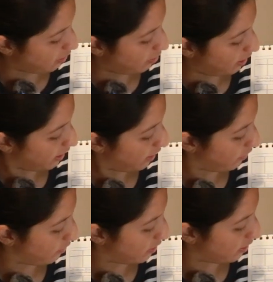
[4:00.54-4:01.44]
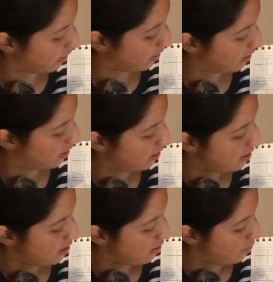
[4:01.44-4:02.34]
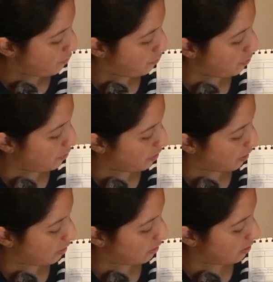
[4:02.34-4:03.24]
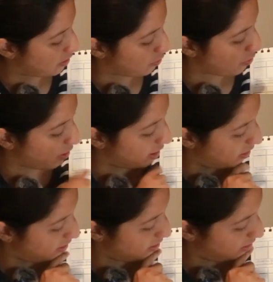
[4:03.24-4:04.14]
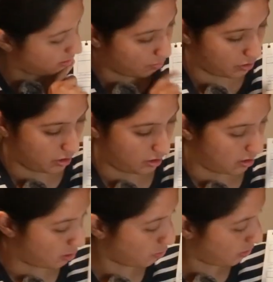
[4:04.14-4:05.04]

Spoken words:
tell, I have put on this red, which is this